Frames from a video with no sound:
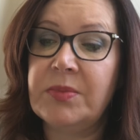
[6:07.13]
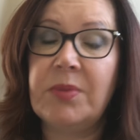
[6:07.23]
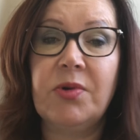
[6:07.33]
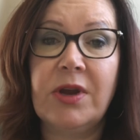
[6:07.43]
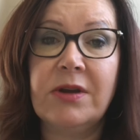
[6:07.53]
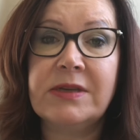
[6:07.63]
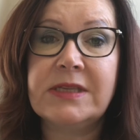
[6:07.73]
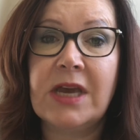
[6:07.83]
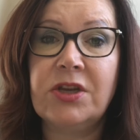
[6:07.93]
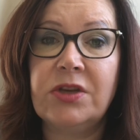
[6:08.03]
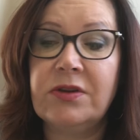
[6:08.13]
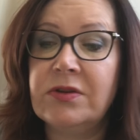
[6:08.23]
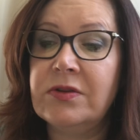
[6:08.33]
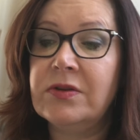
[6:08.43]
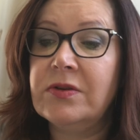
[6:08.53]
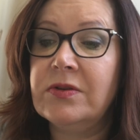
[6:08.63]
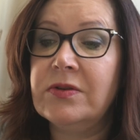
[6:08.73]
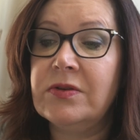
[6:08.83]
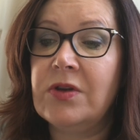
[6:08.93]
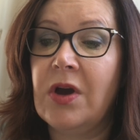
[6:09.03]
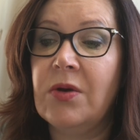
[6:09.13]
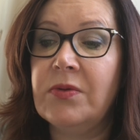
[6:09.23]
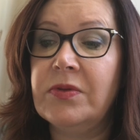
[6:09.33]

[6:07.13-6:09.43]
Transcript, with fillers: My prayer is that not,